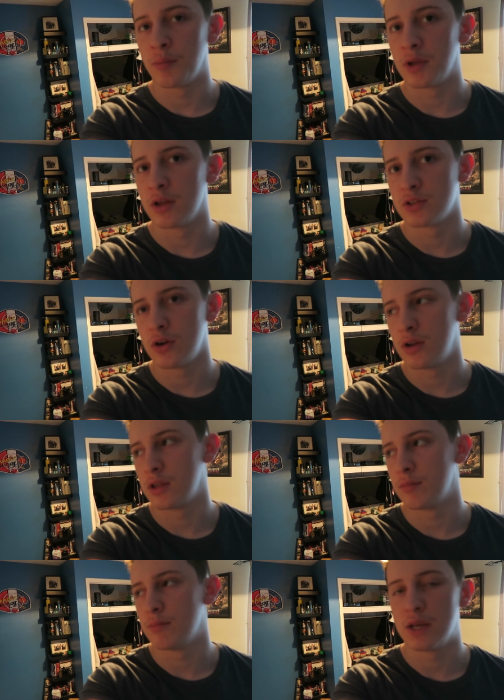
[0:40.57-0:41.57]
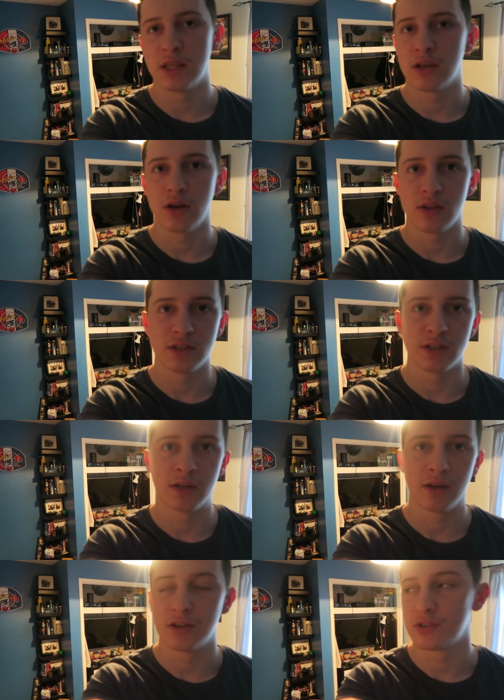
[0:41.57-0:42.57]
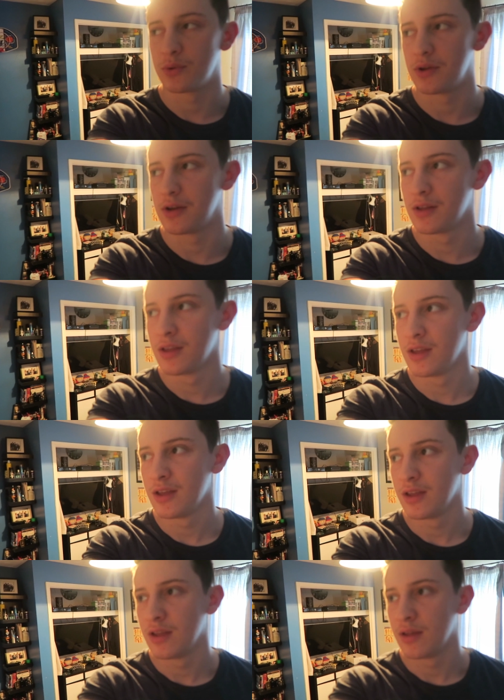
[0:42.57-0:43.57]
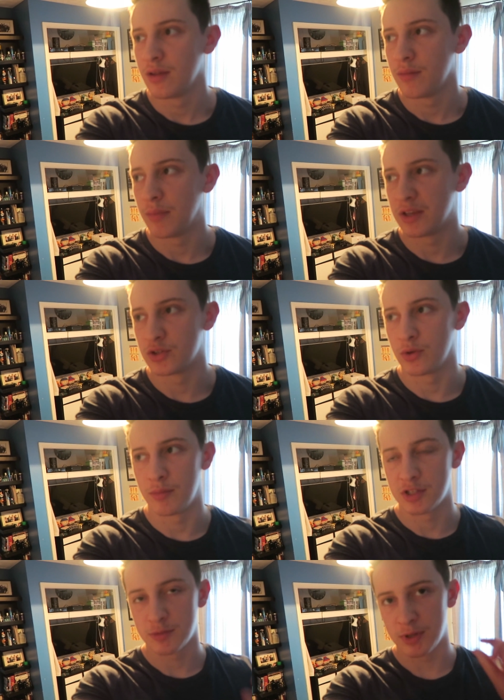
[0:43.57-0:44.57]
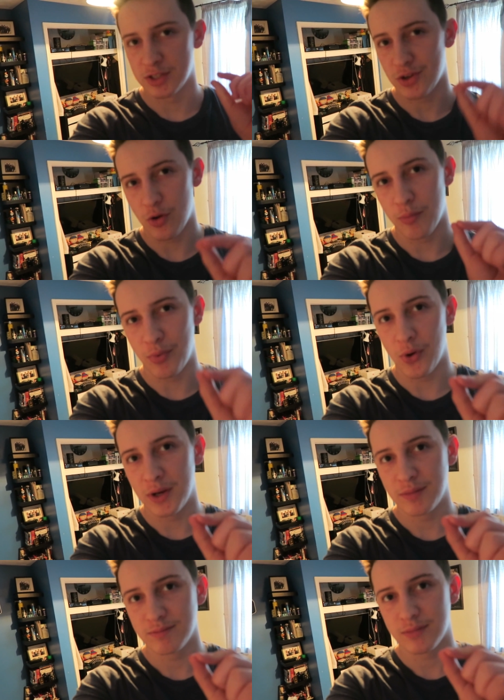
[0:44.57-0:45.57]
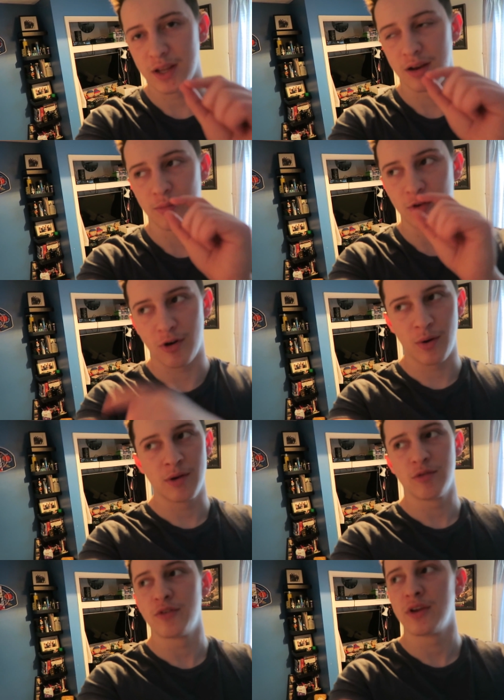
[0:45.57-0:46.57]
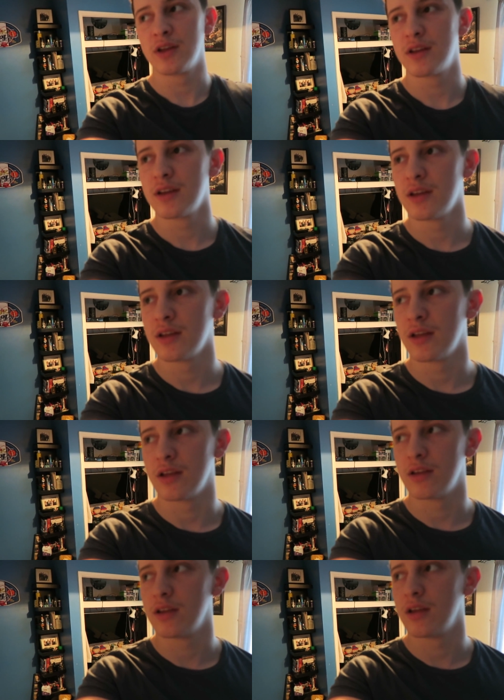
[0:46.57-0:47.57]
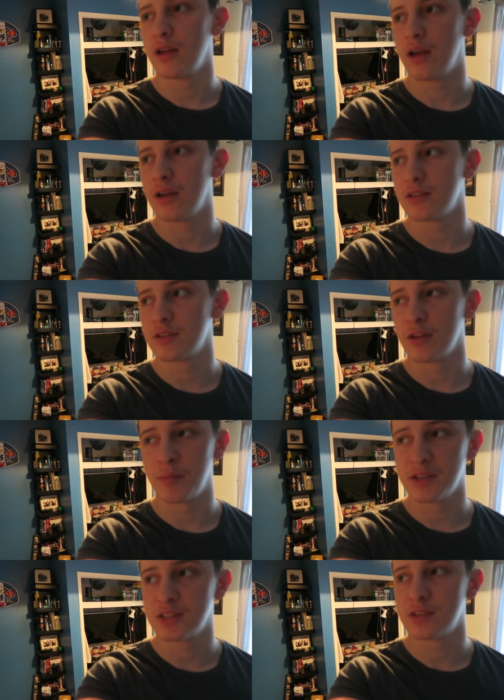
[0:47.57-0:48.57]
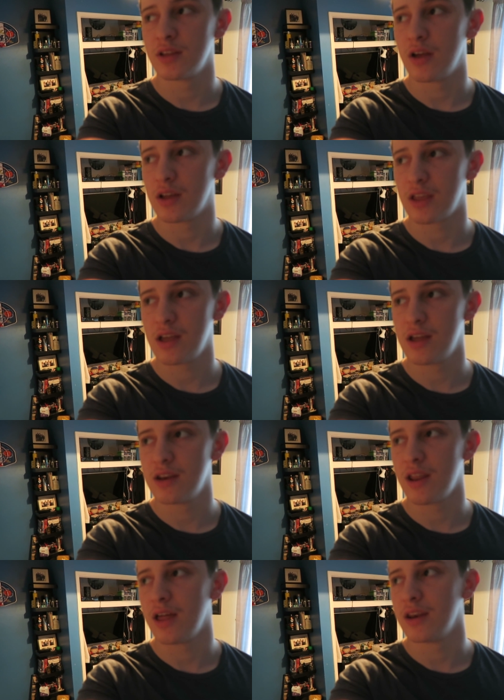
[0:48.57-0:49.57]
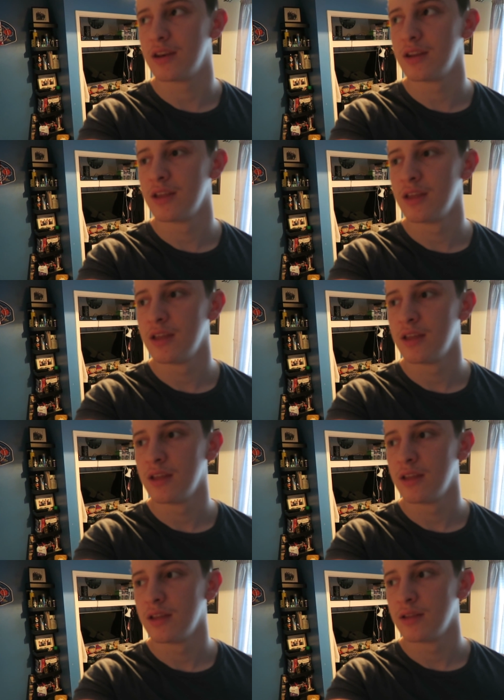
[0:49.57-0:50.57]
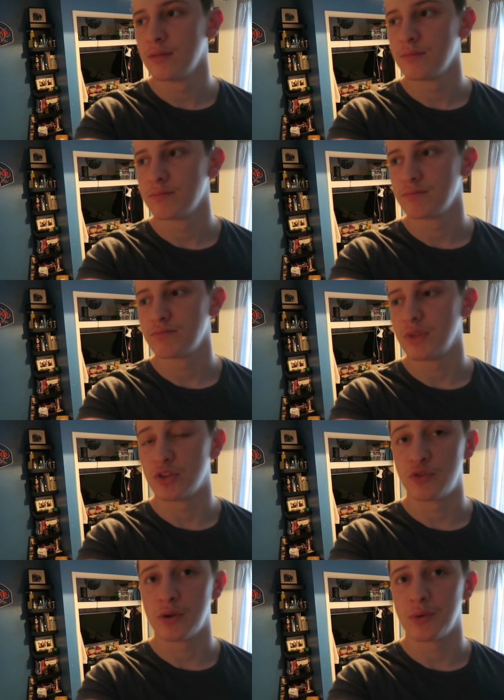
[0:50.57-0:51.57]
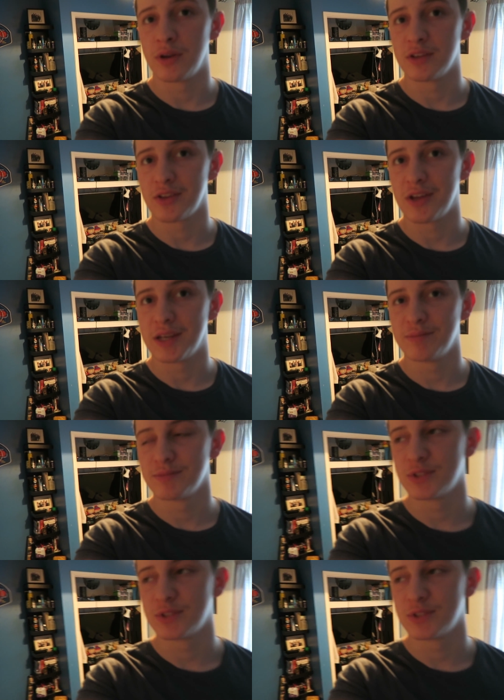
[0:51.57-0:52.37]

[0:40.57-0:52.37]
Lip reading: whether it be a tiny mini cut this year. I just want to make sure that my split's on point and I'm growing everything to the best I can and as frequent as I can.